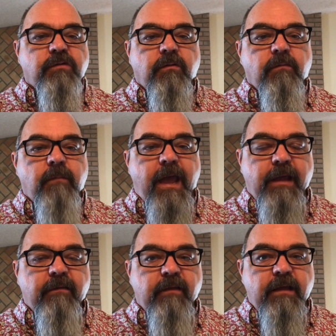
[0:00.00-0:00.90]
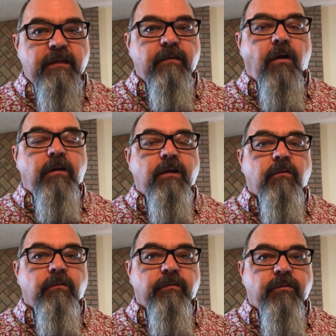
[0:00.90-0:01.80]
through magazine
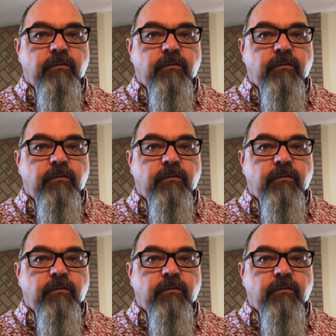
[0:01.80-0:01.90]
articles,